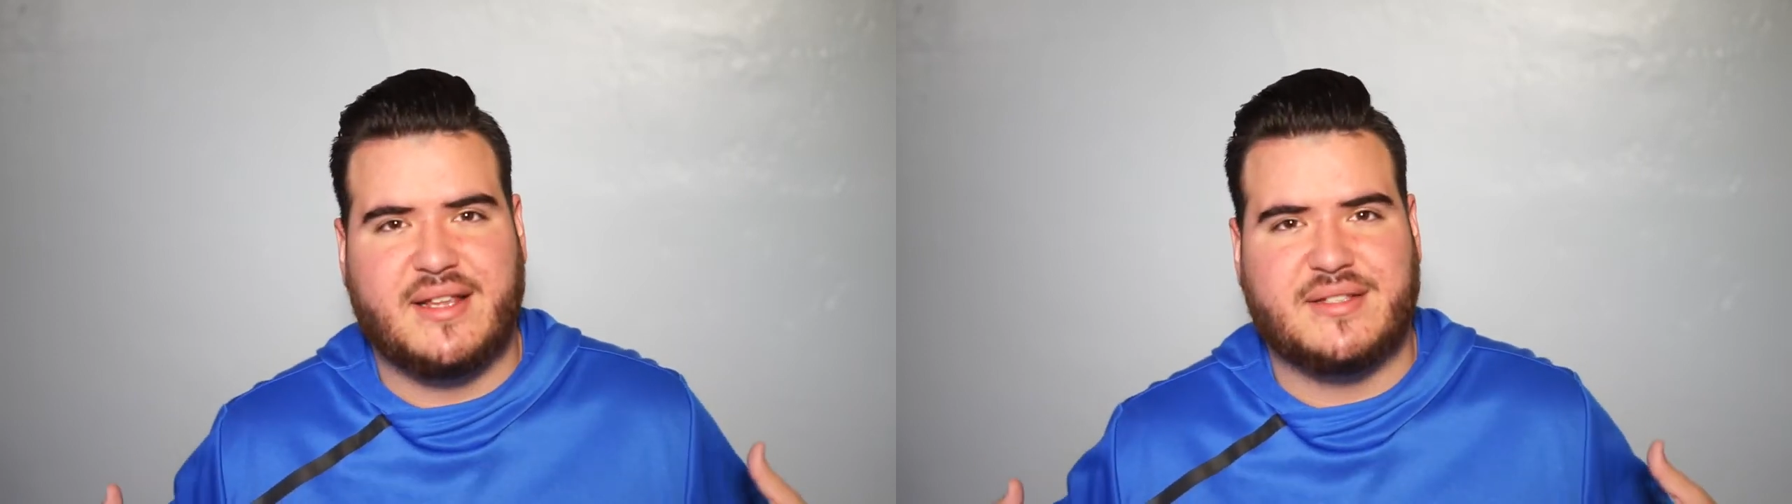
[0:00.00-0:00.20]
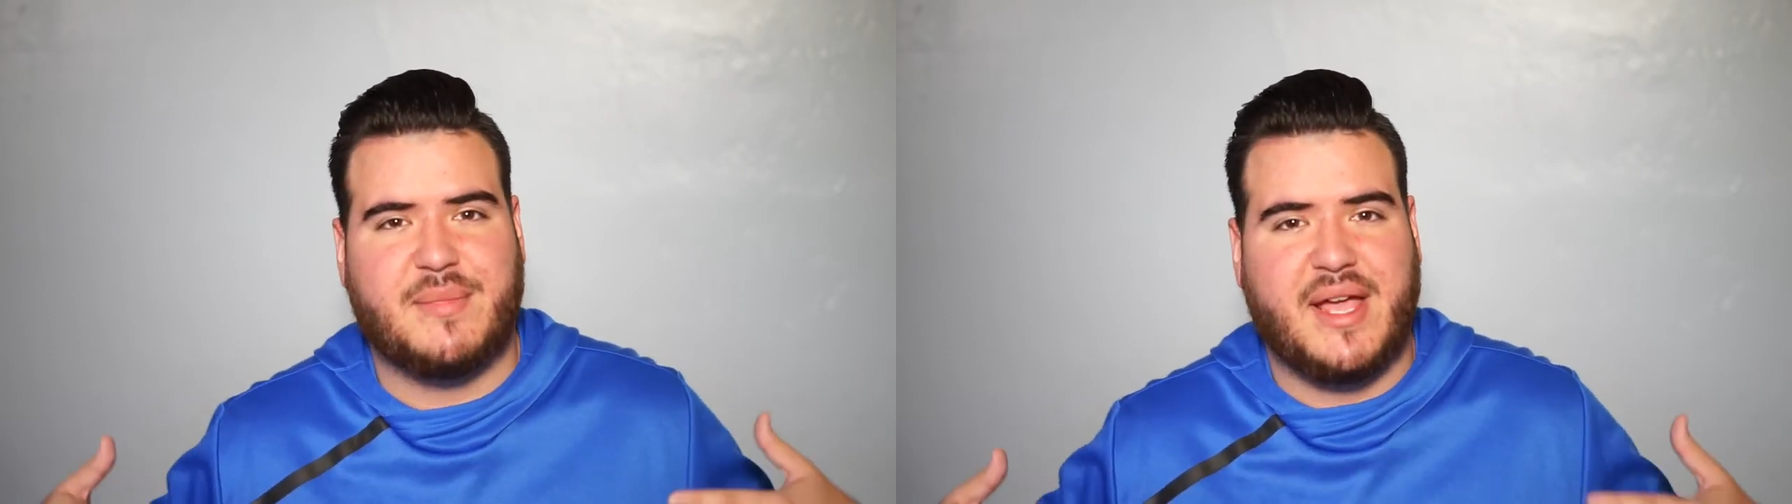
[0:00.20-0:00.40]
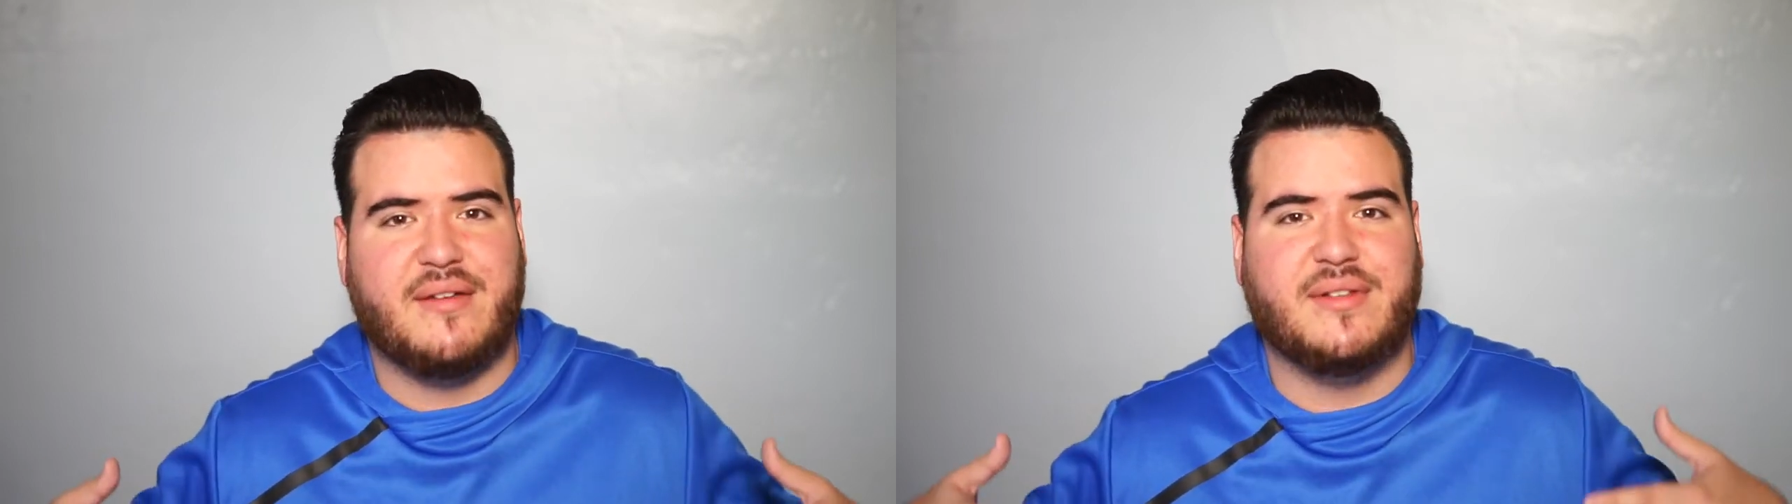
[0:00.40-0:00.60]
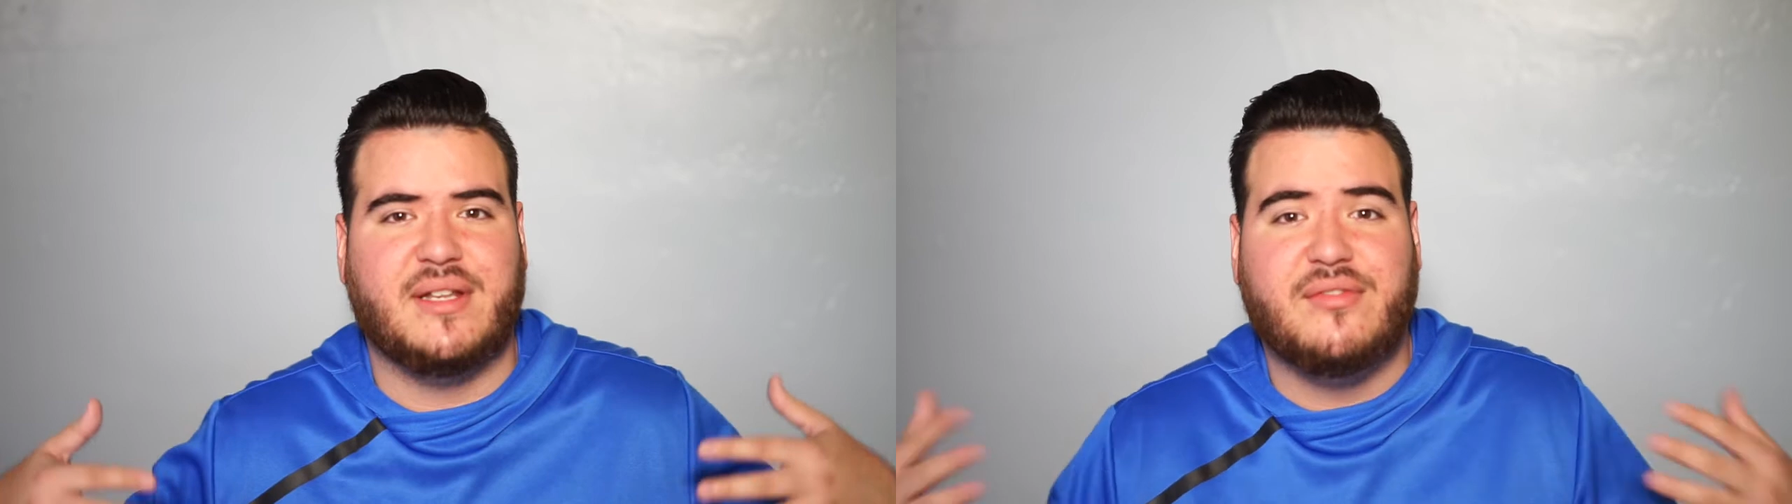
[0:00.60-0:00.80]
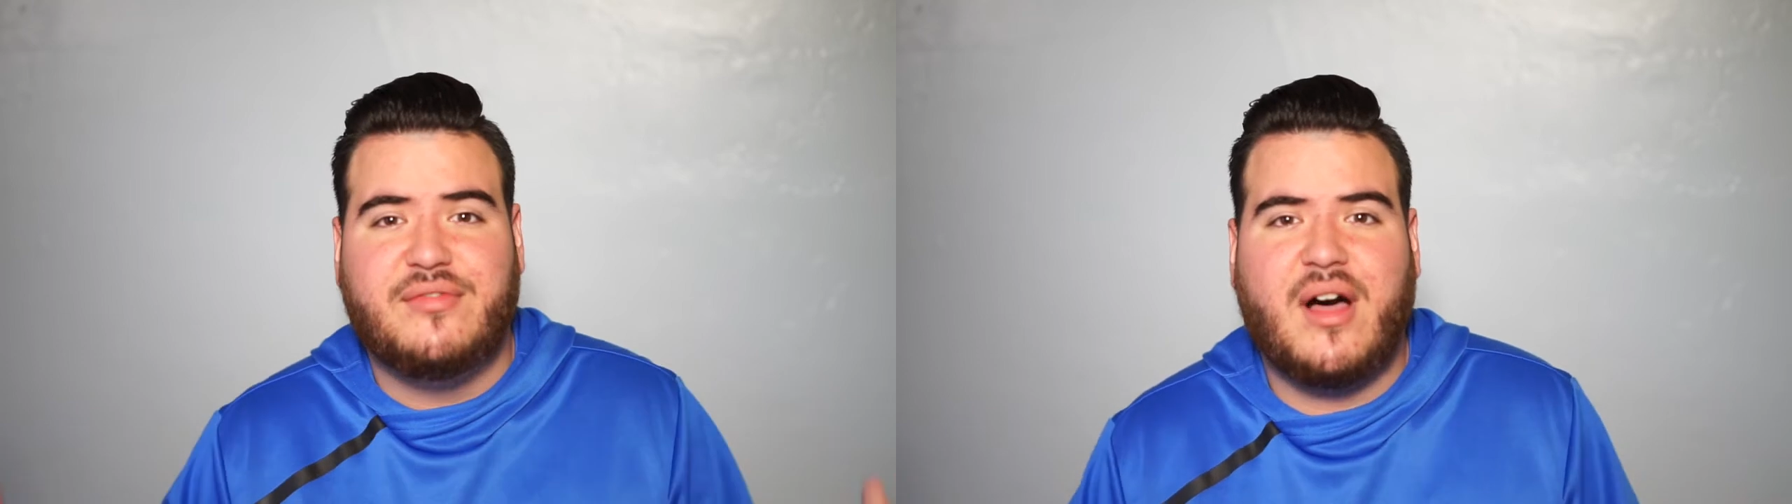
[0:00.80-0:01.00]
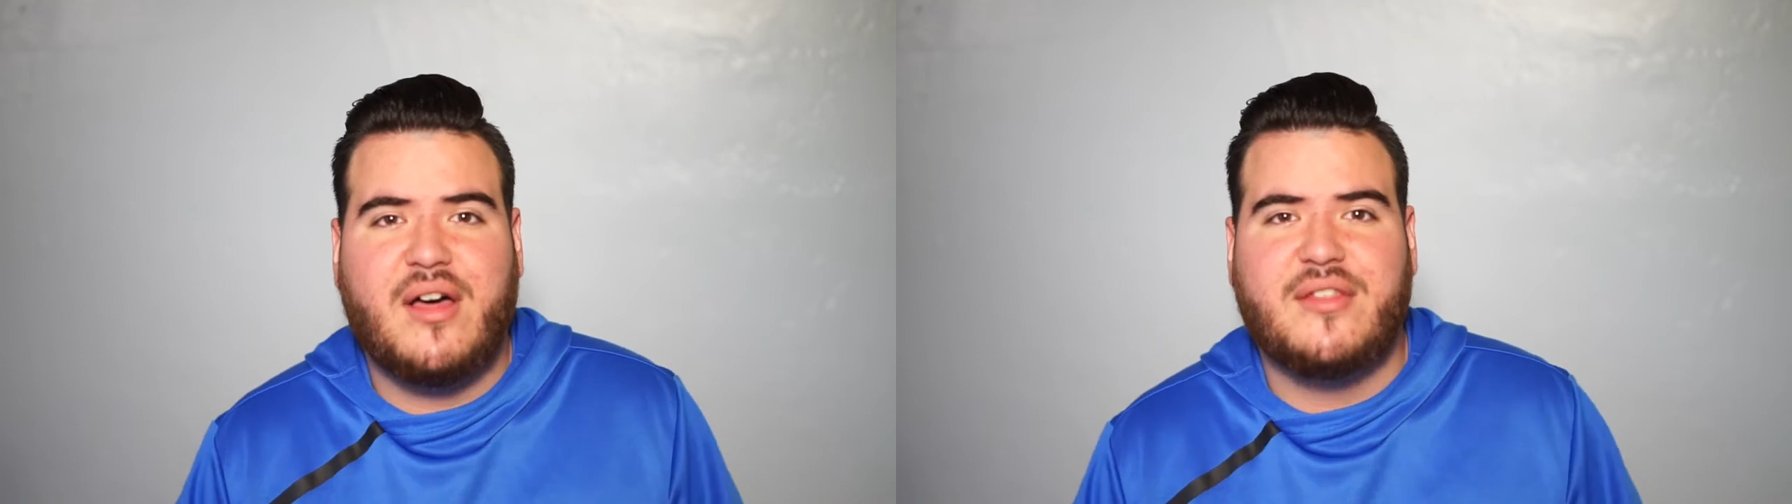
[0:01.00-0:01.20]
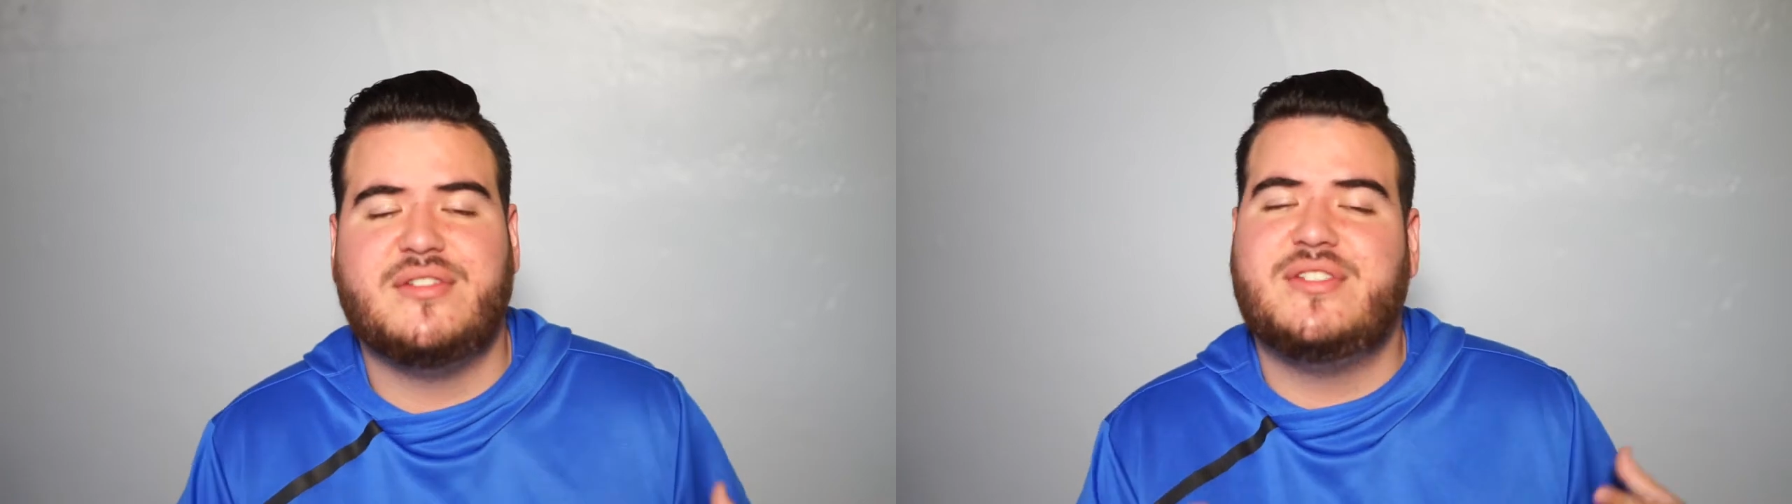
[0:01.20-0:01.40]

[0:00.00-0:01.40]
as my heavenly Father,